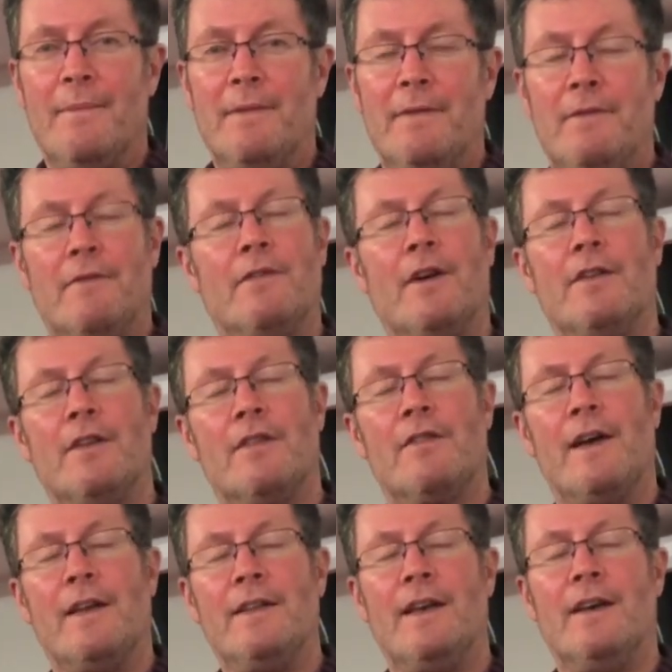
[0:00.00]
If you've got any
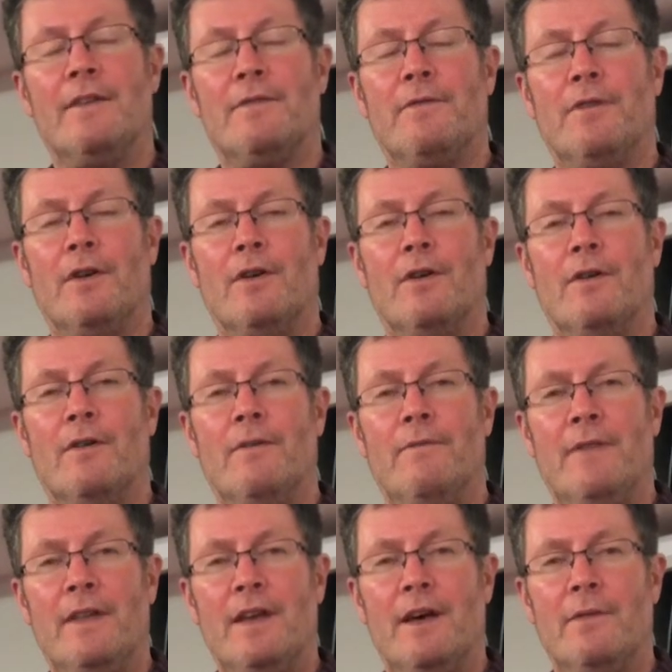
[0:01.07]
other ideas for
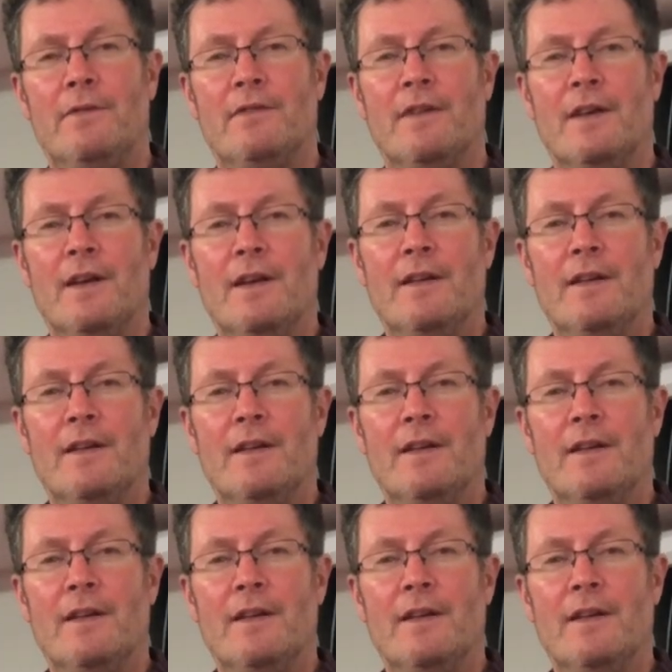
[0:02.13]
videos